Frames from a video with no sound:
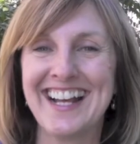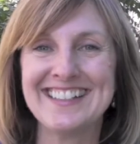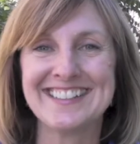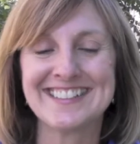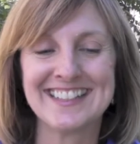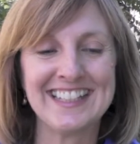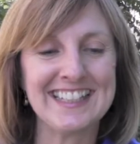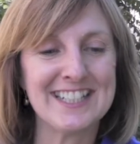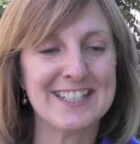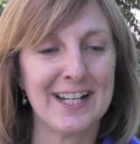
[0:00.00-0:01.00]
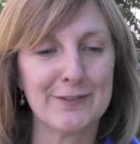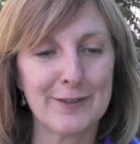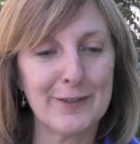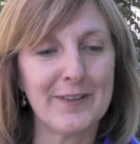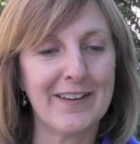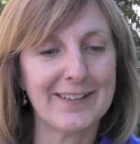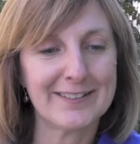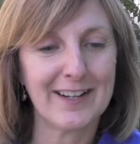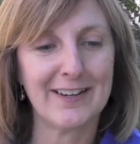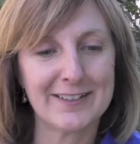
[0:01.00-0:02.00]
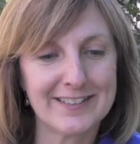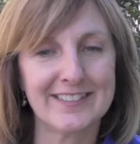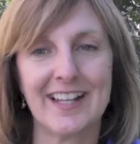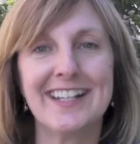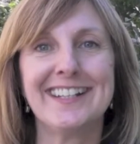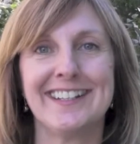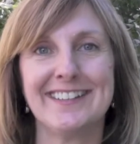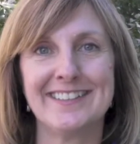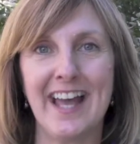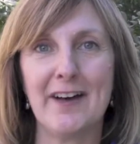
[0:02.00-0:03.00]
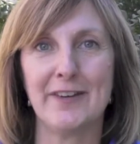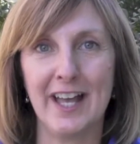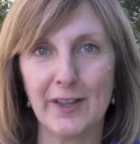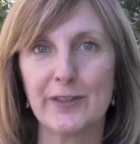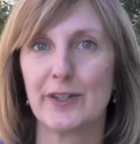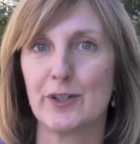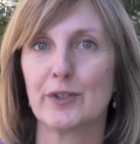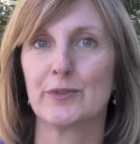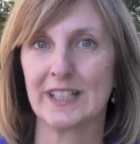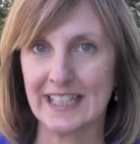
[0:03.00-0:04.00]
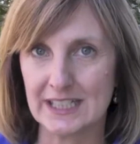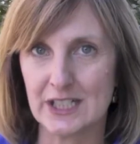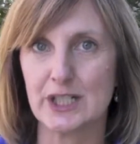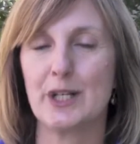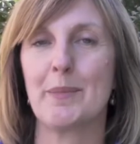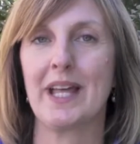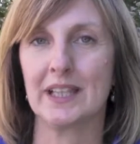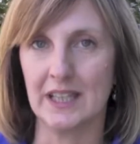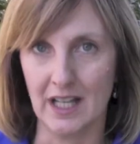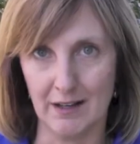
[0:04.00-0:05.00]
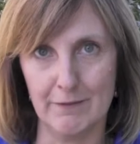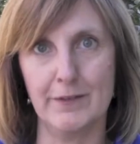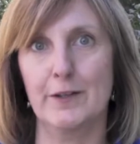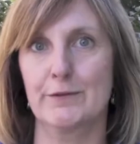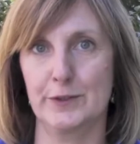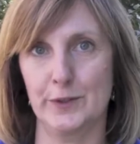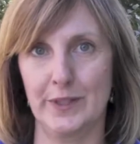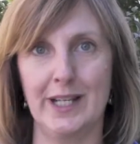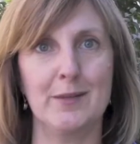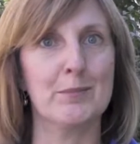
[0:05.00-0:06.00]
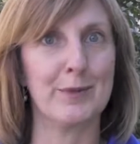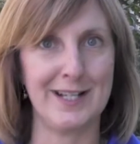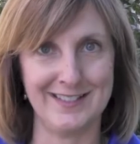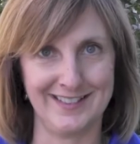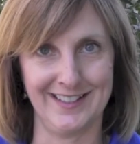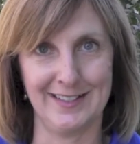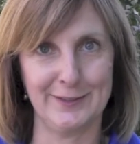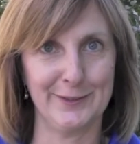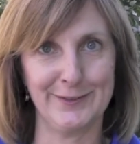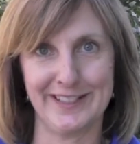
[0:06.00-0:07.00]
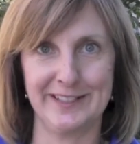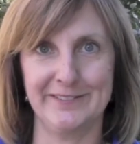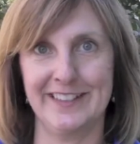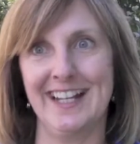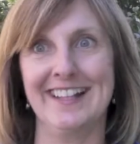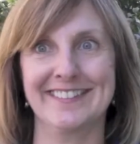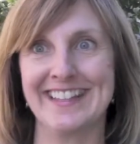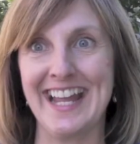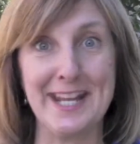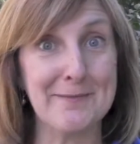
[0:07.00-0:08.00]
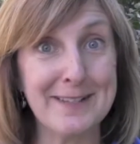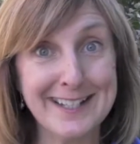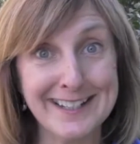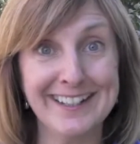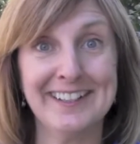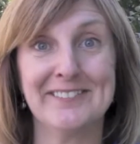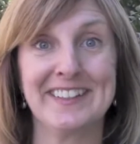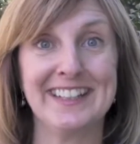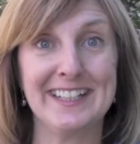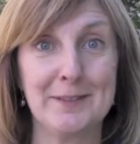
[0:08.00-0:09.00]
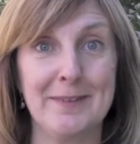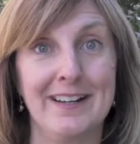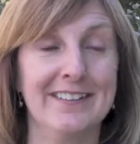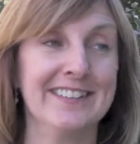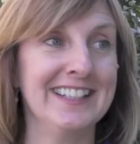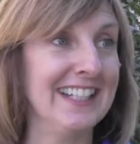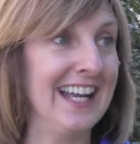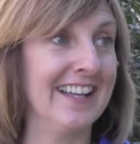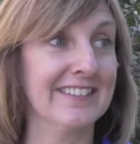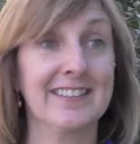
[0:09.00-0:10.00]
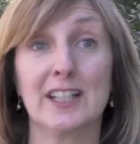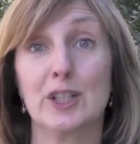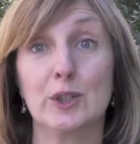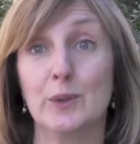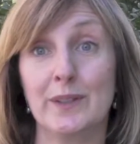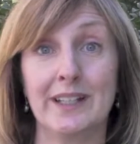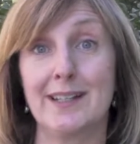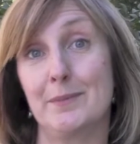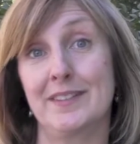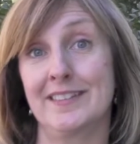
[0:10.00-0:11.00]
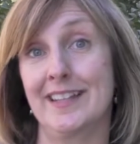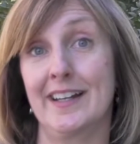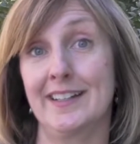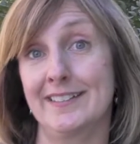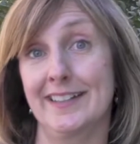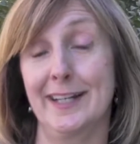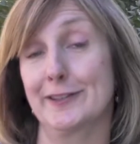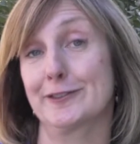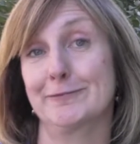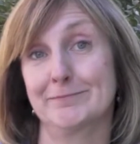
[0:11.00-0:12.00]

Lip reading: I just think in general, our society needs to have a healthier relationship and love of food and embrace it. And don't think of it as the enemy, but think about it as the glue that keeps society together.